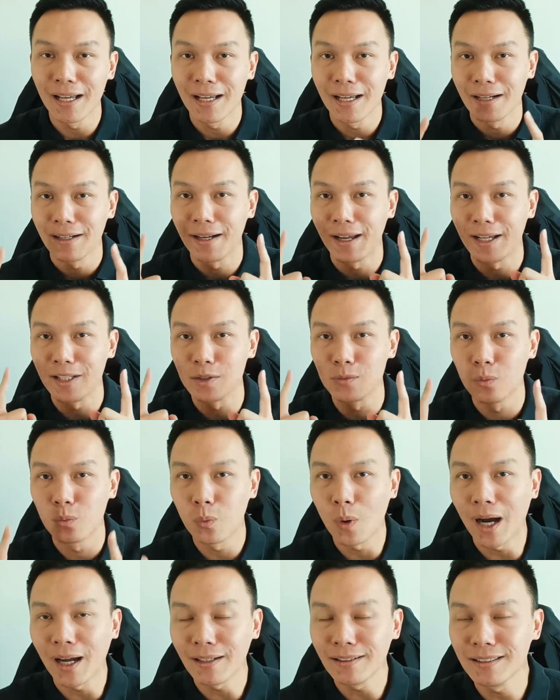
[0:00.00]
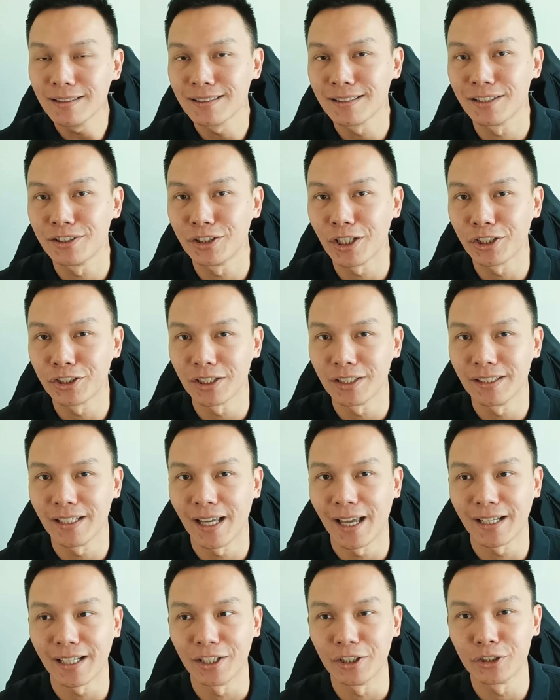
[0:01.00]
there's one suggestion that
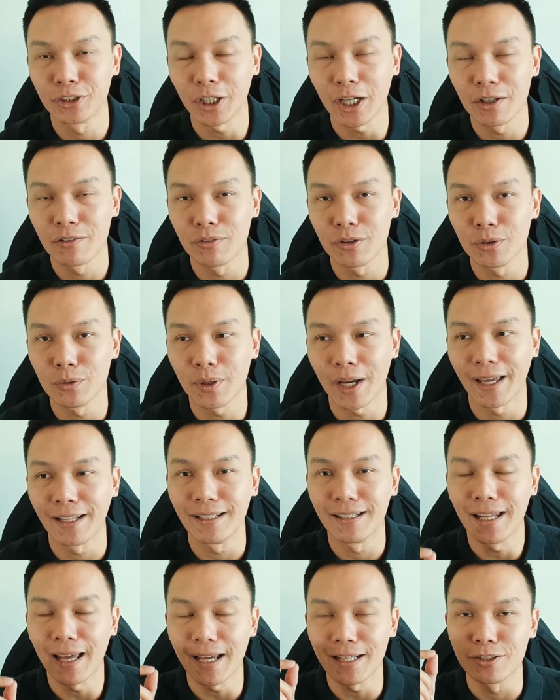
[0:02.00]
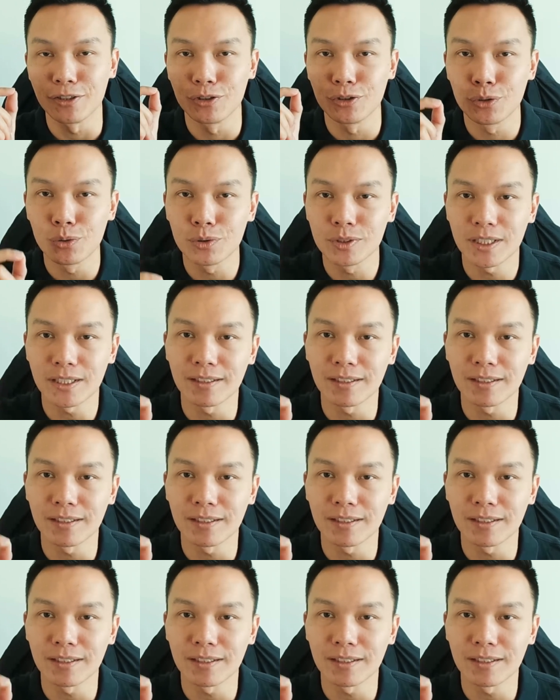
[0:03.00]
I can share with you, and that is using